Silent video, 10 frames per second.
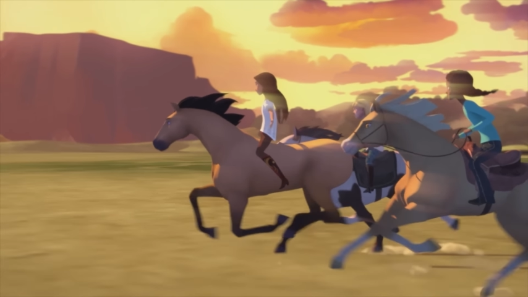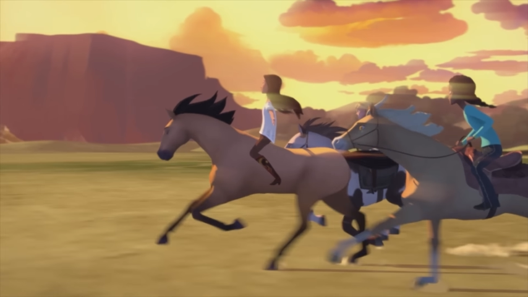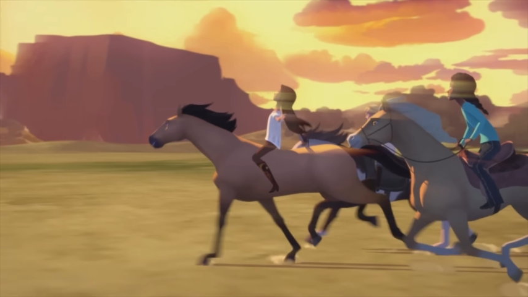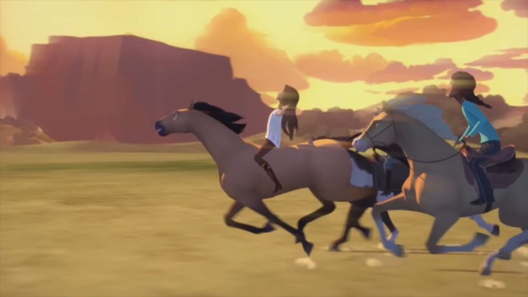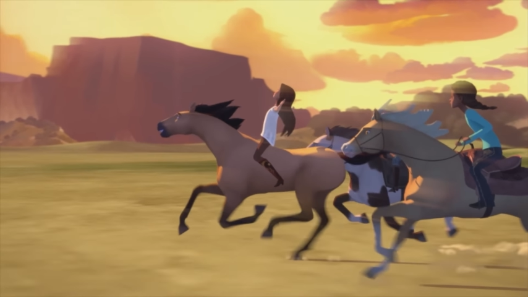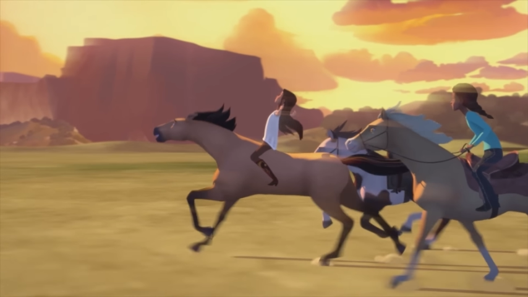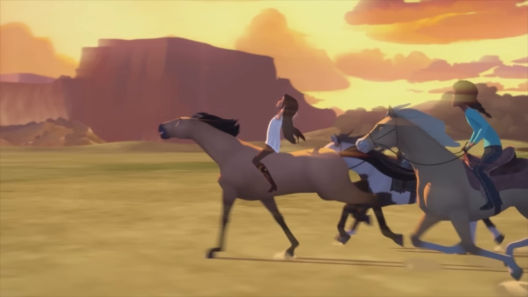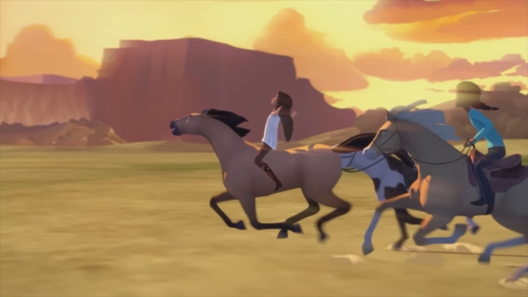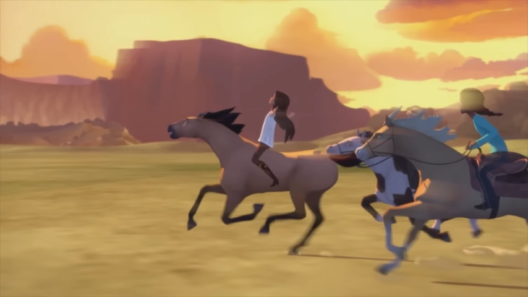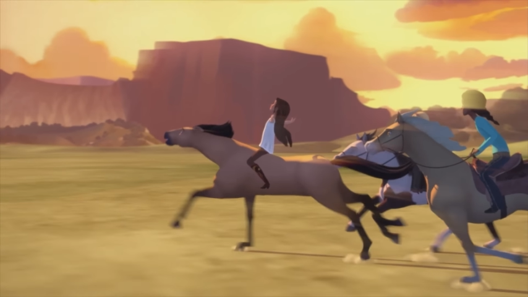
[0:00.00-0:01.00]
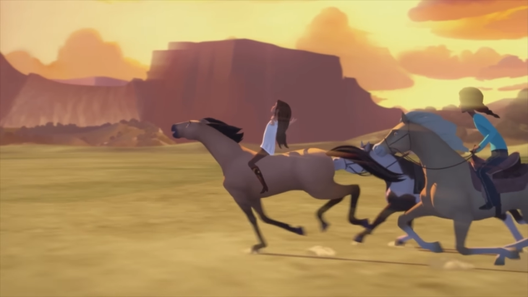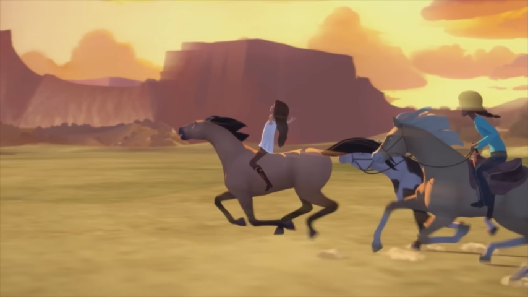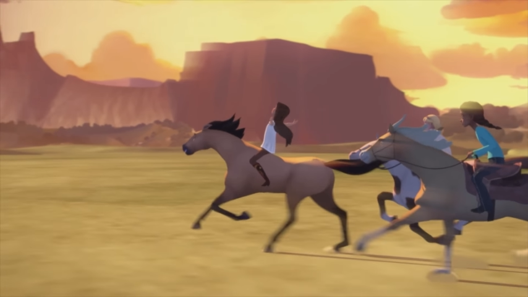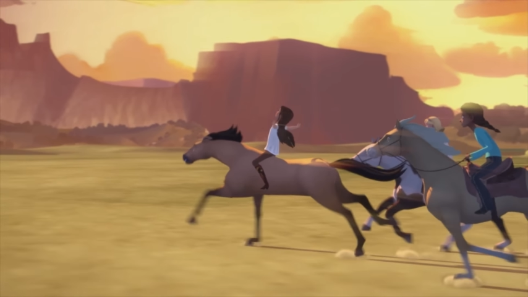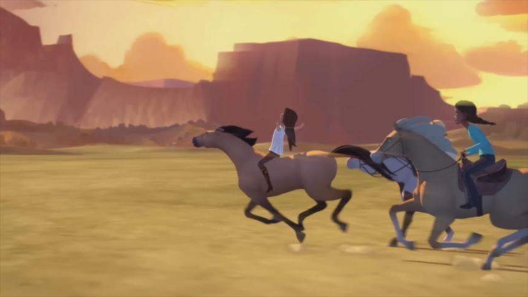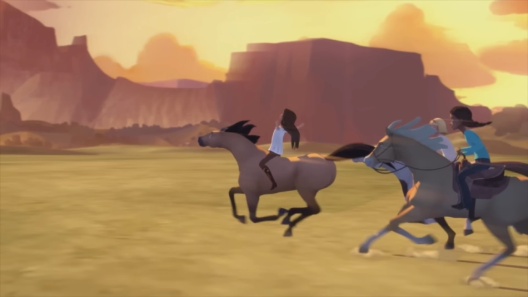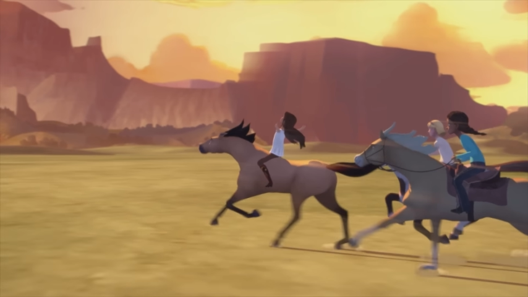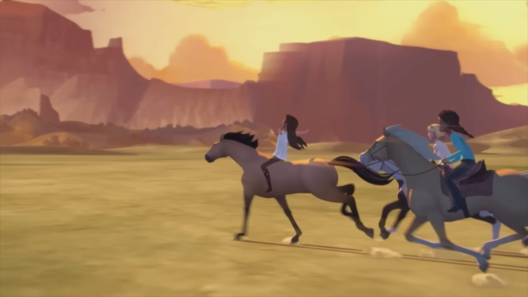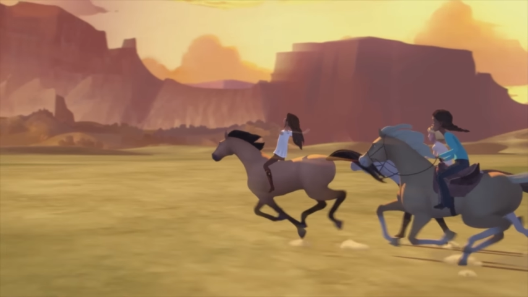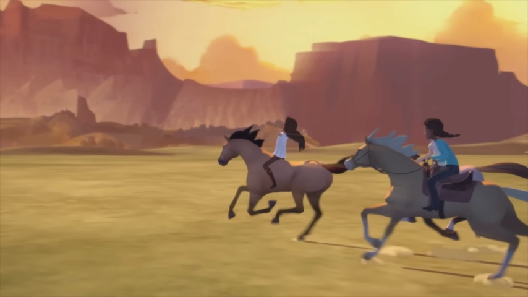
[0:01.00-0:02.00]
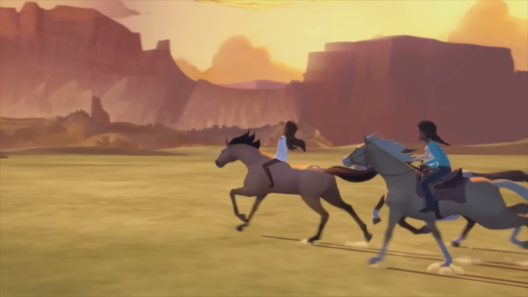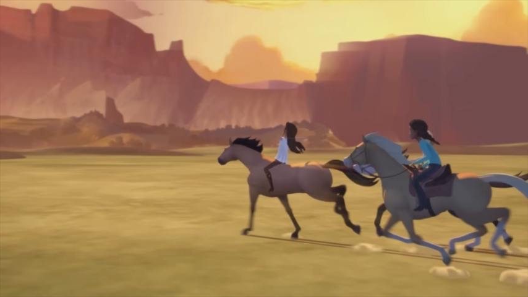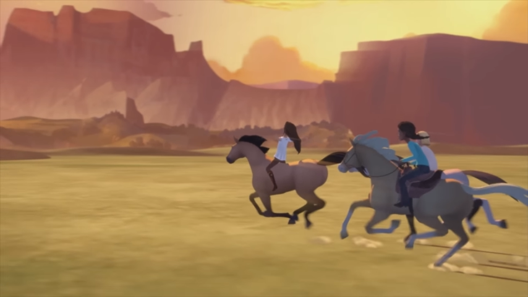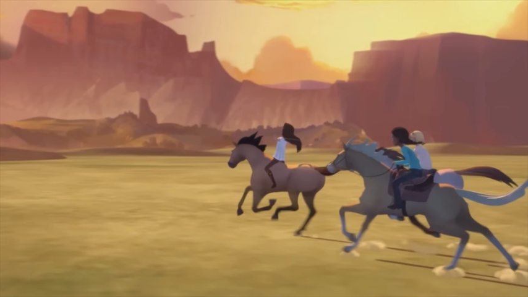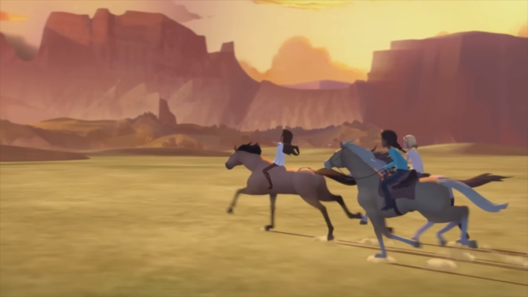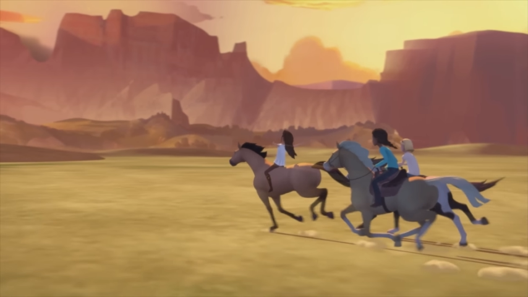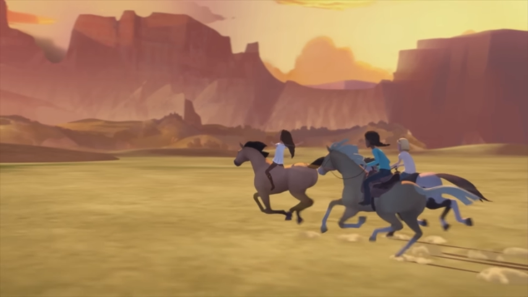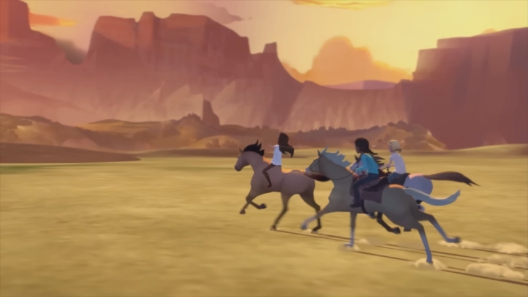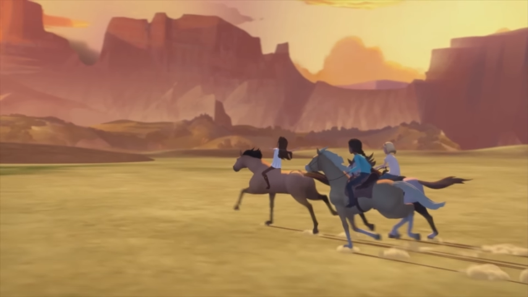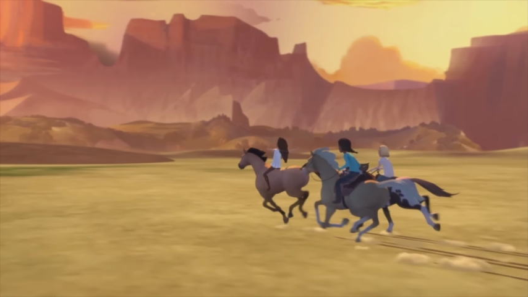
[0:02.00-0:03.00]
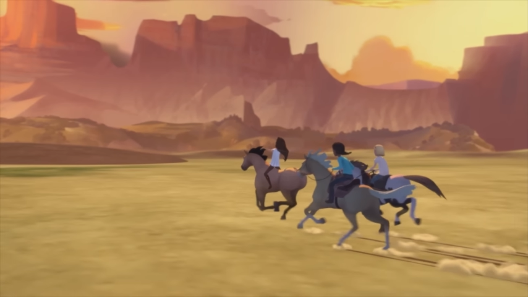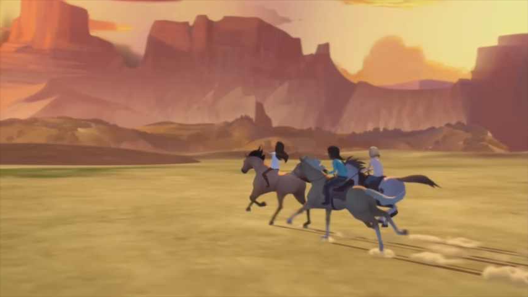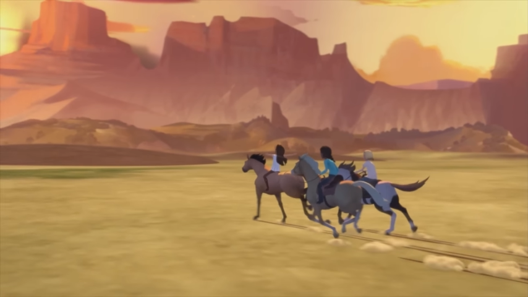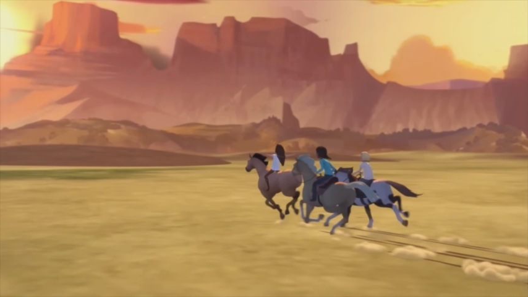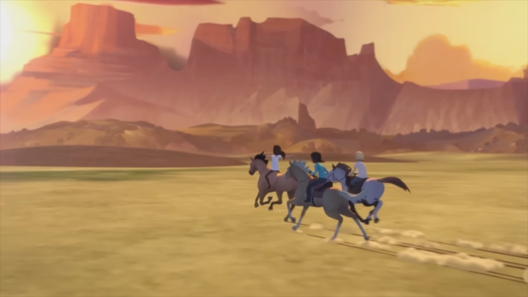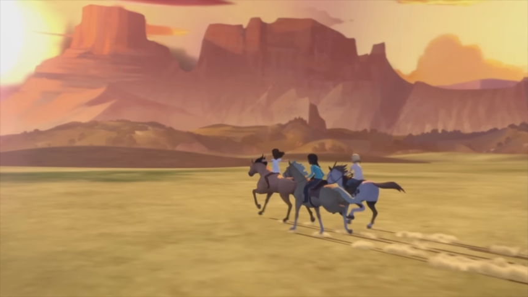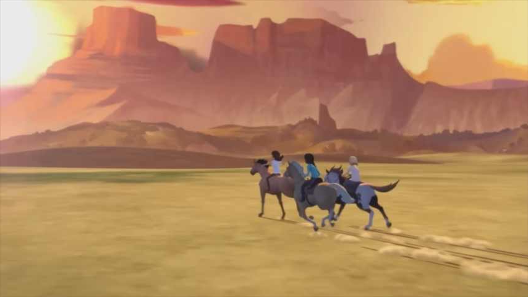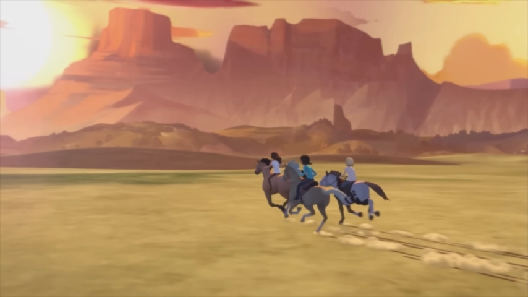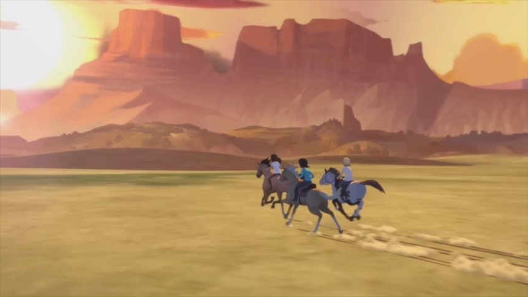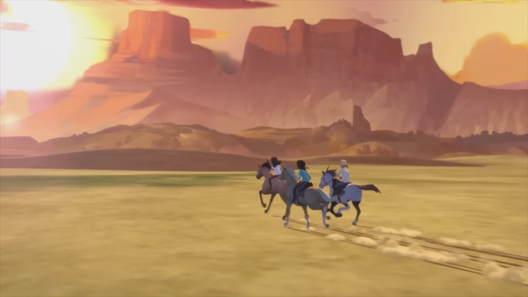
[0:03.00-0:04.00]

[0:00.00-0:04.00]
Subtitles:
Nobody's mouth can be seen.